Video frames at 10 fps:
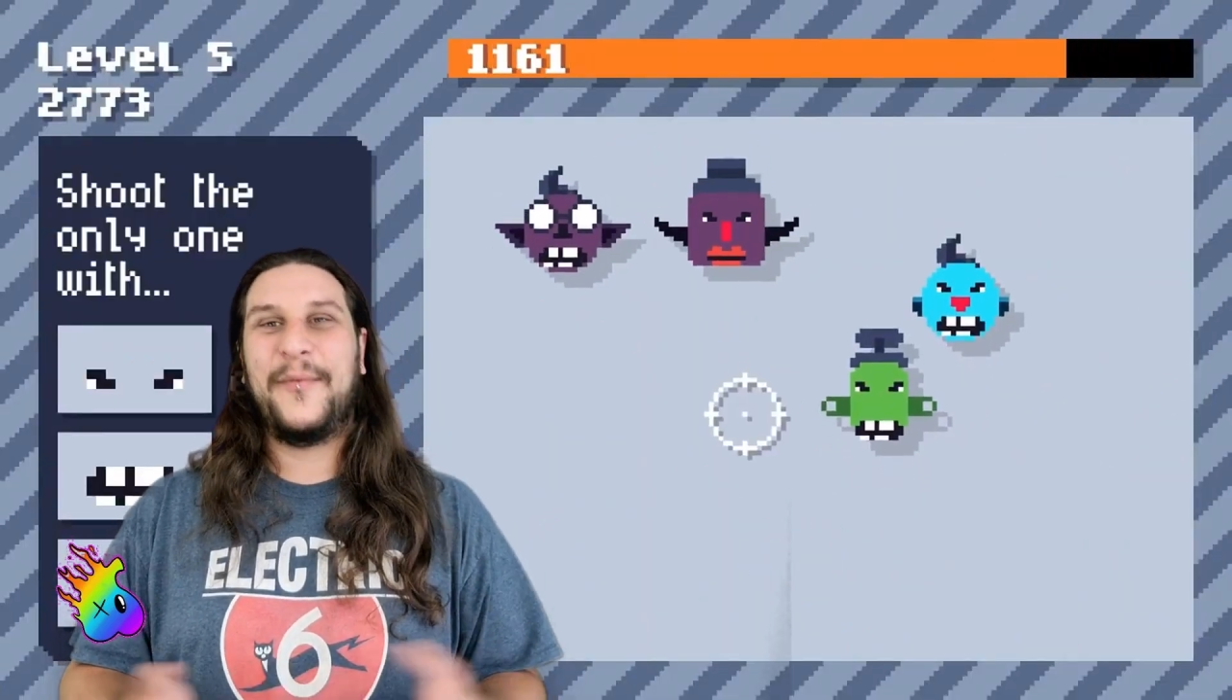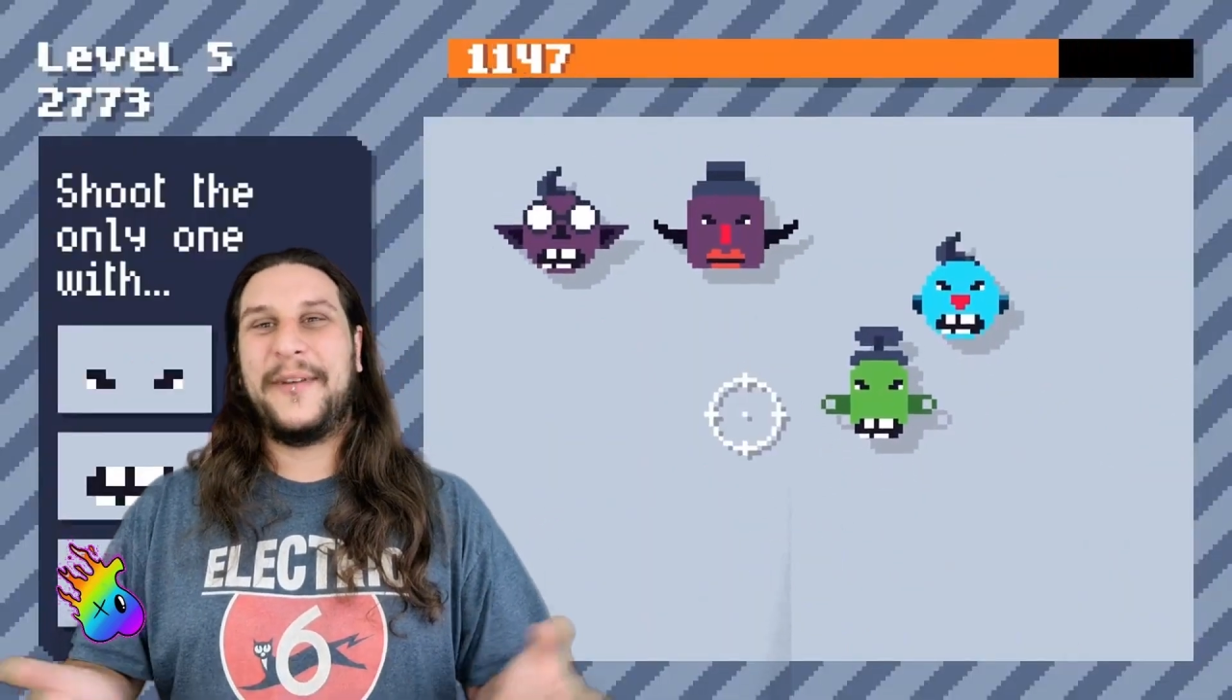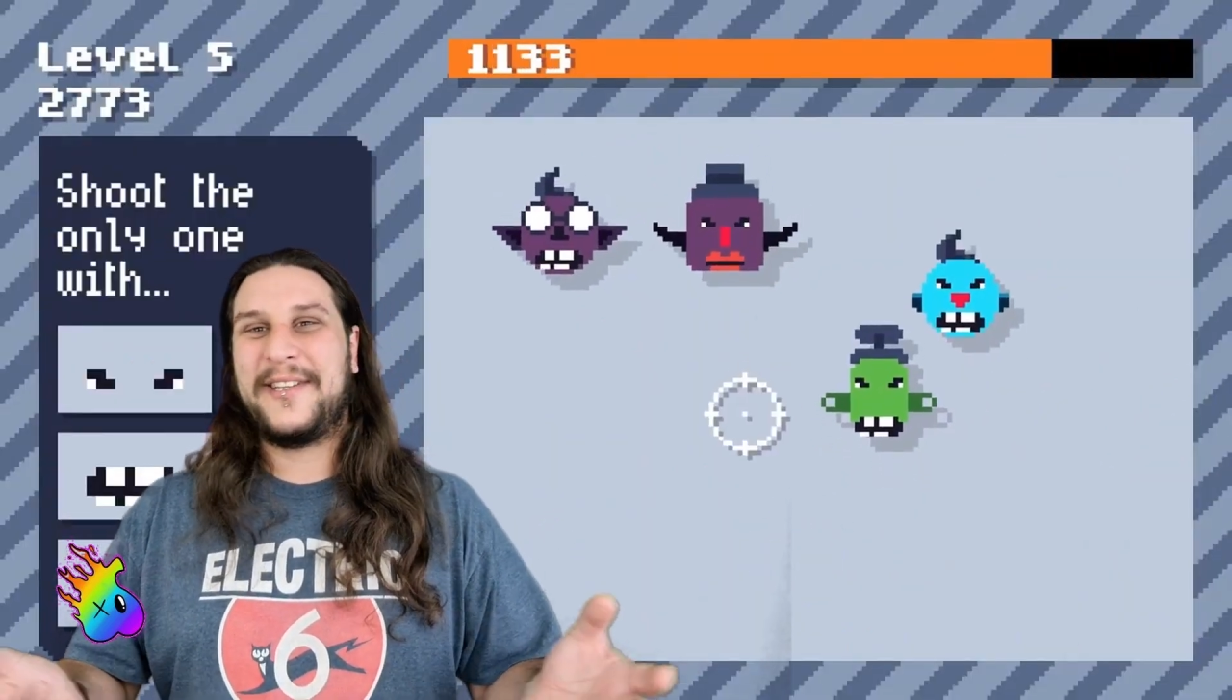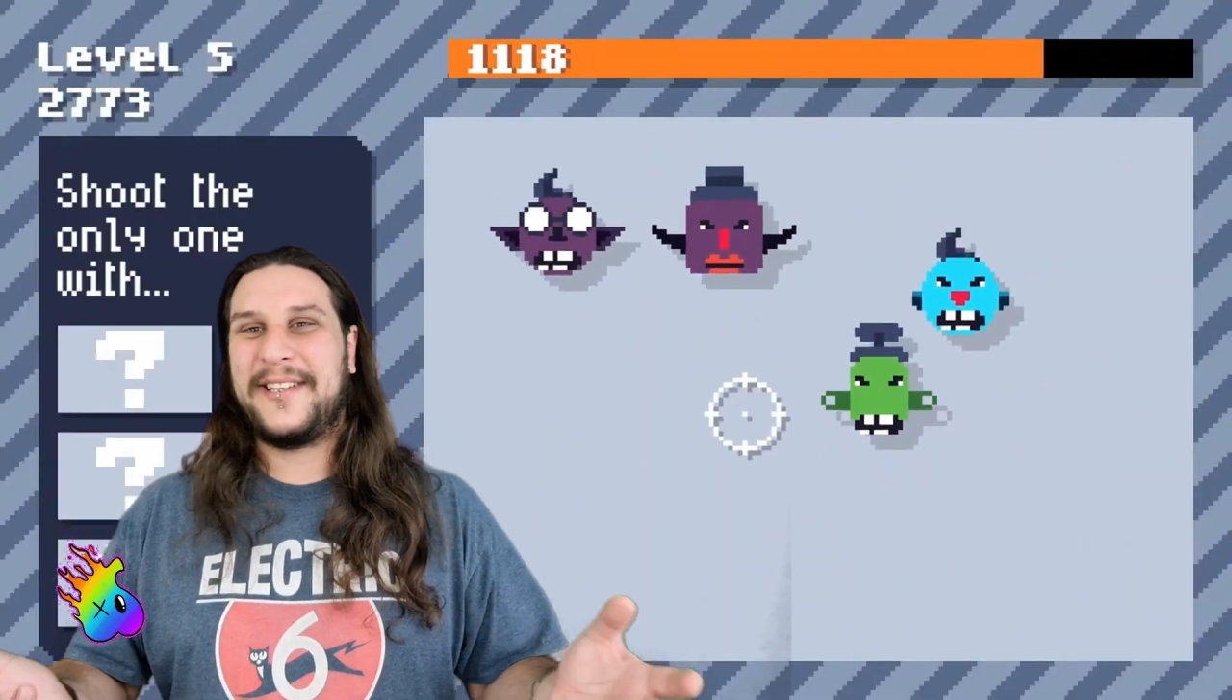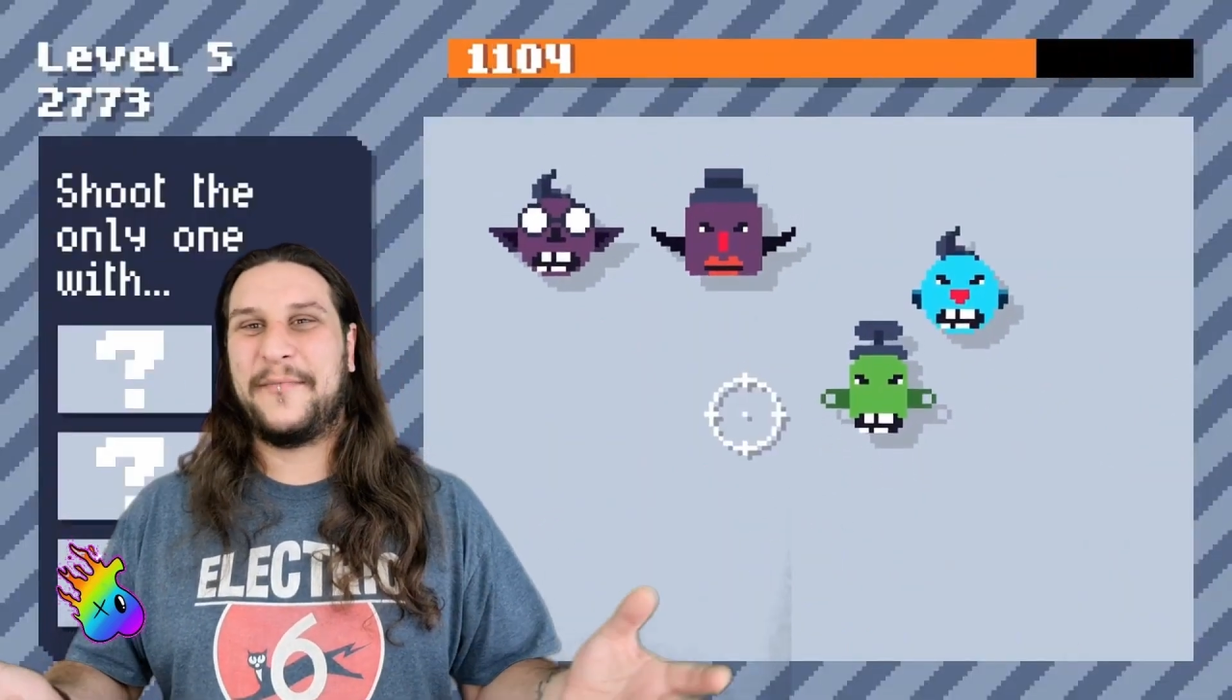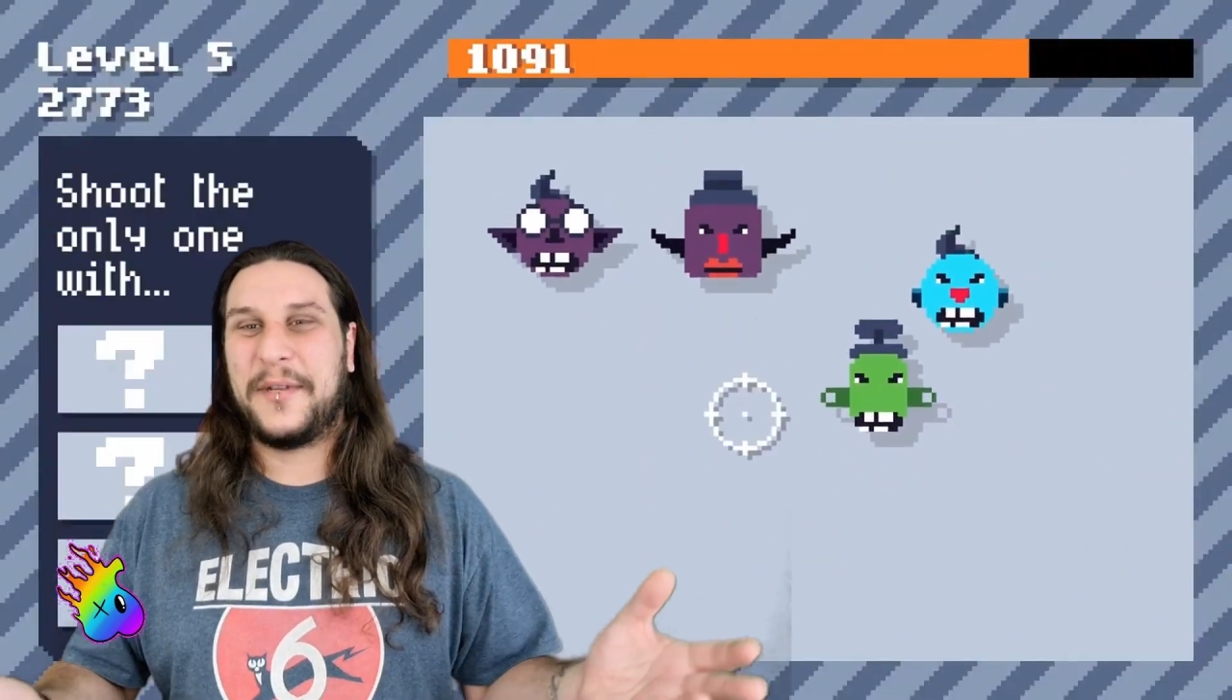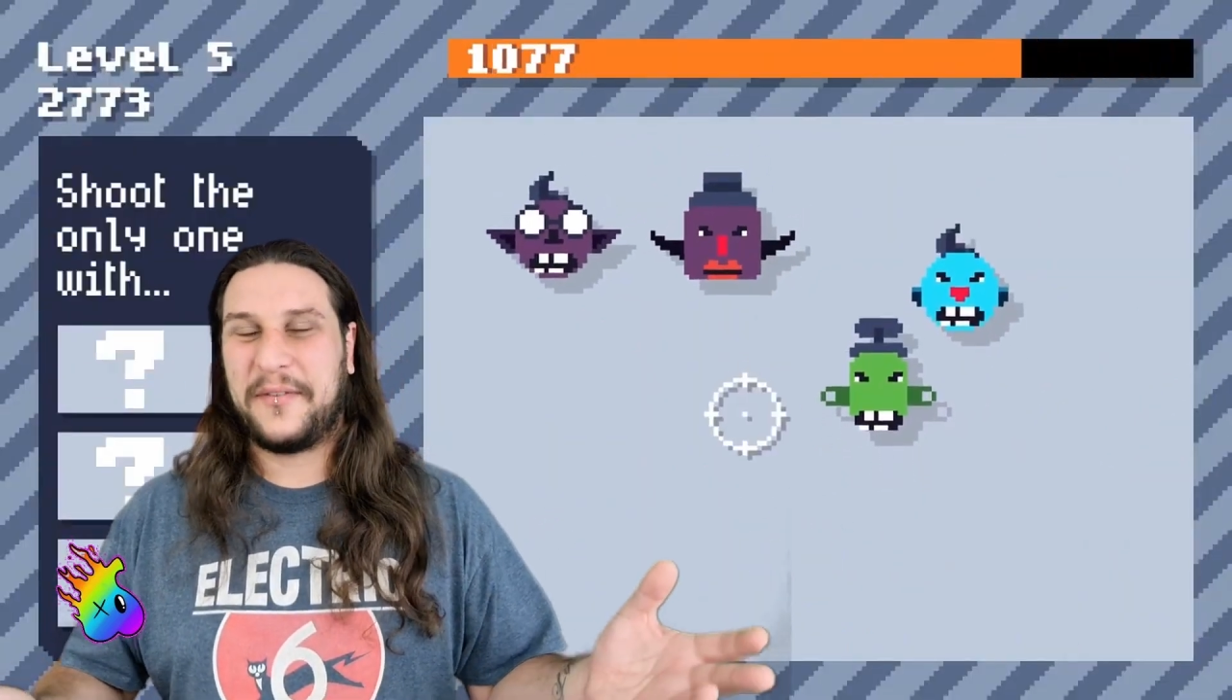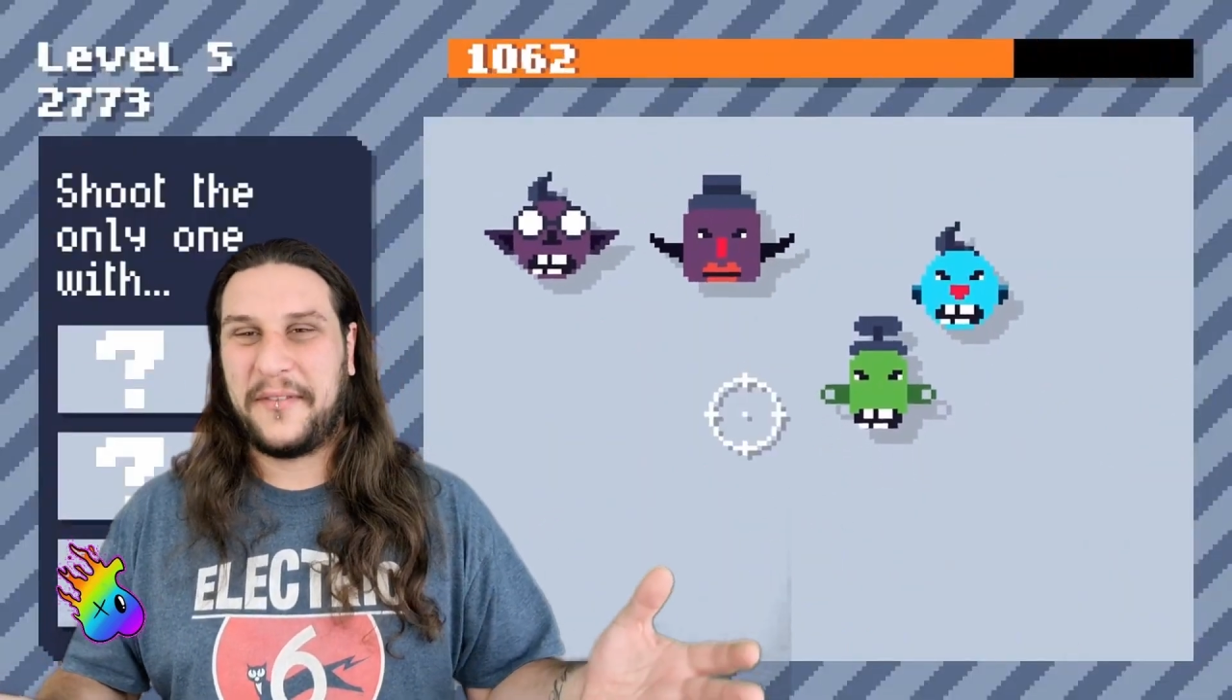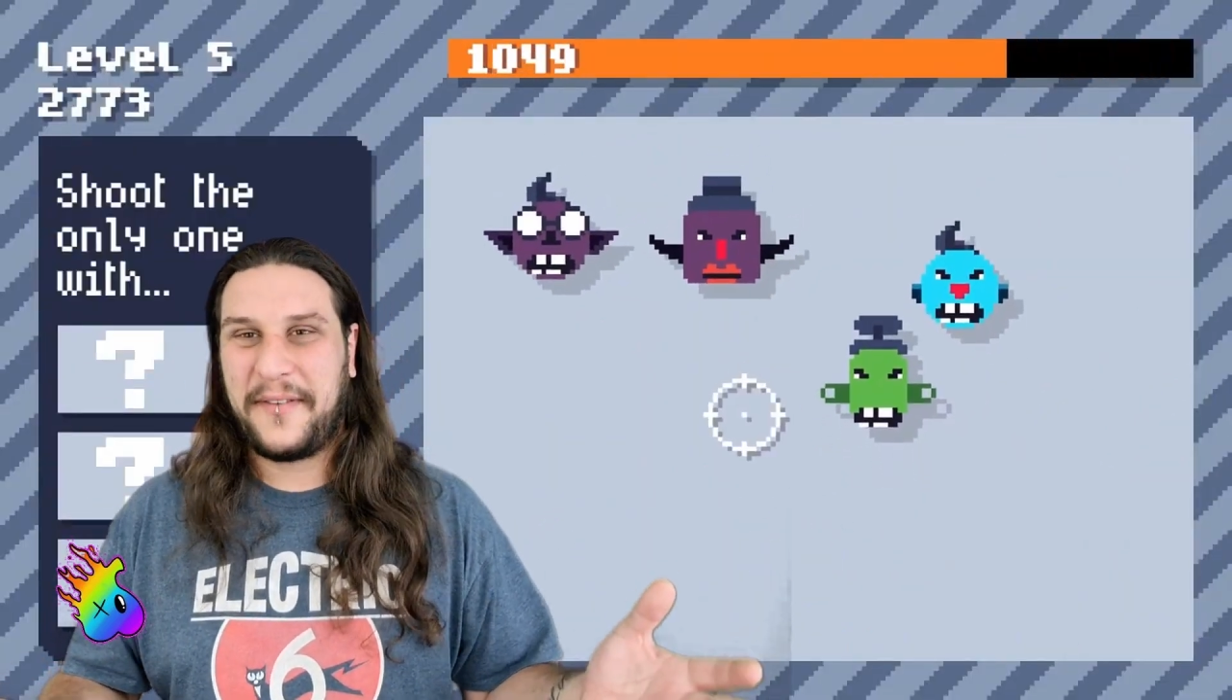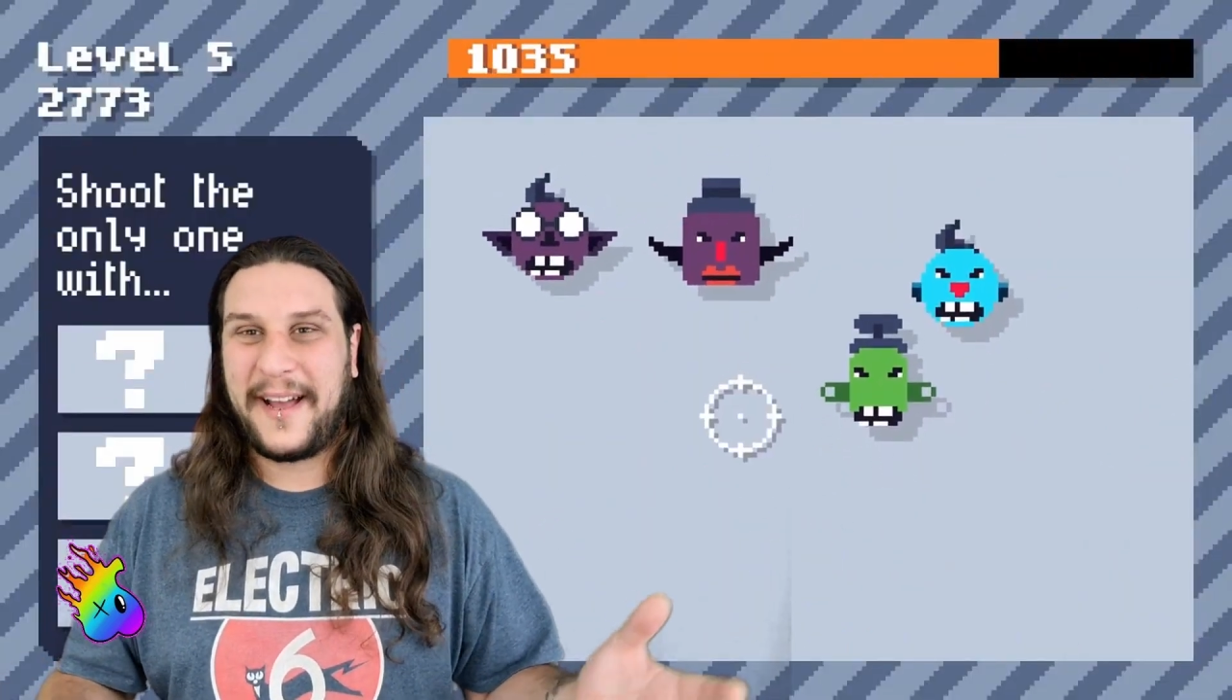Which isn't
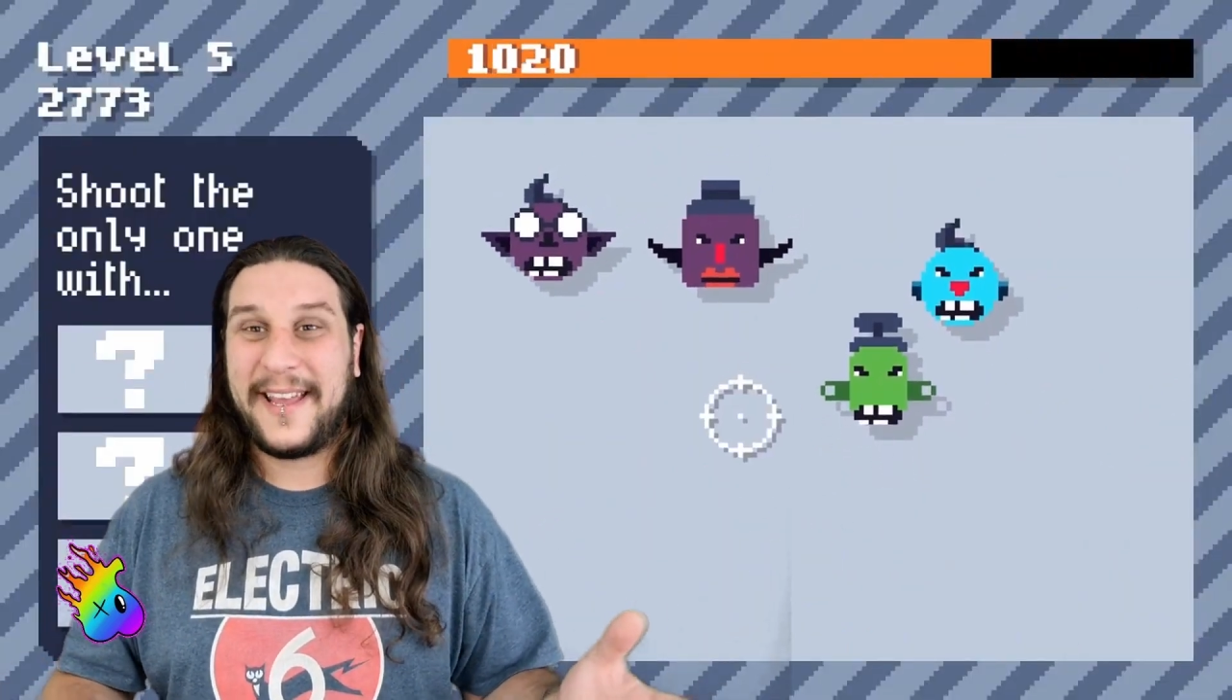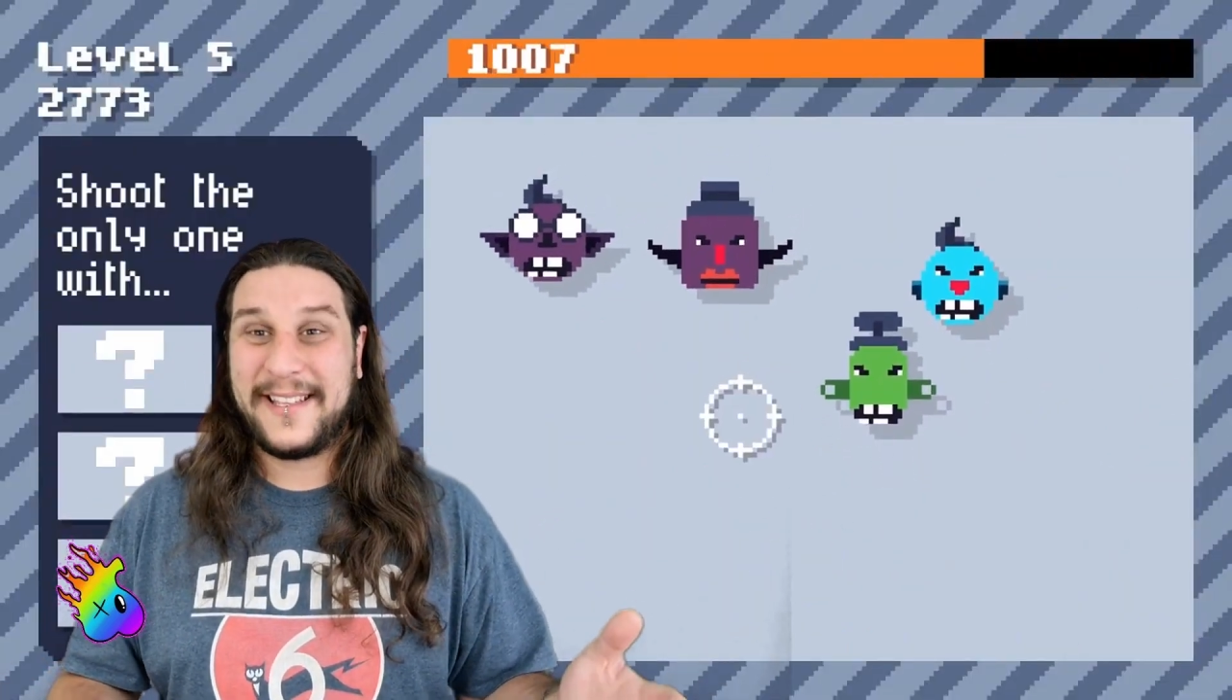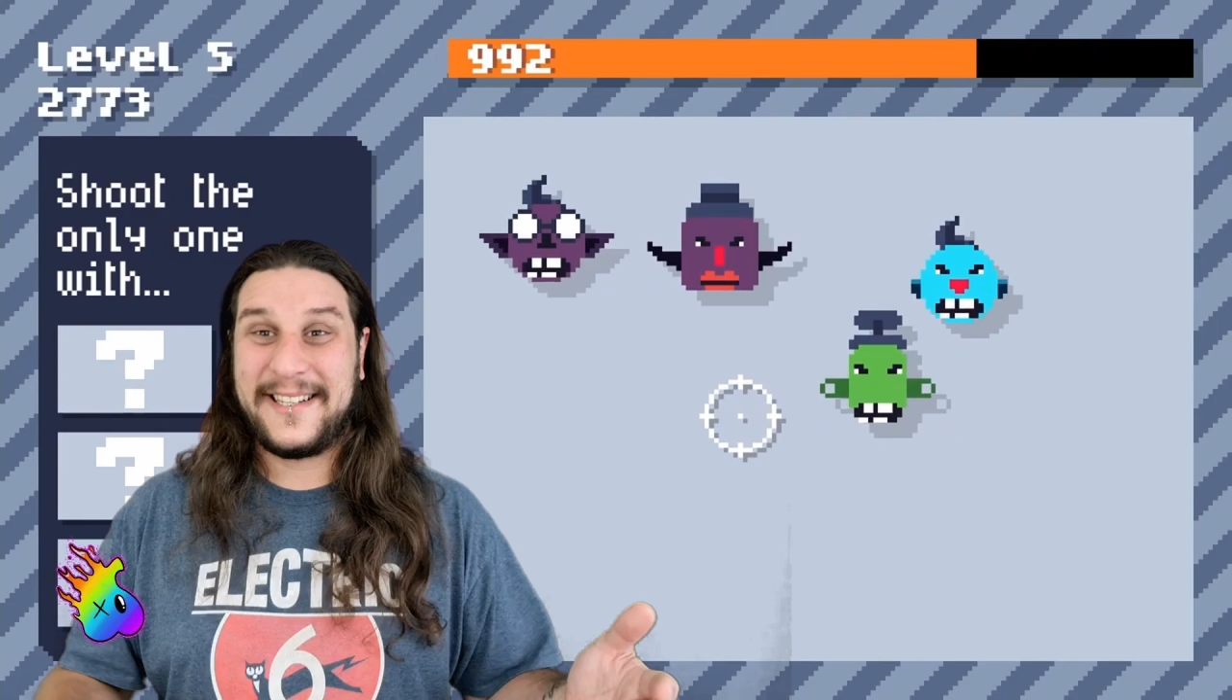much of a fight.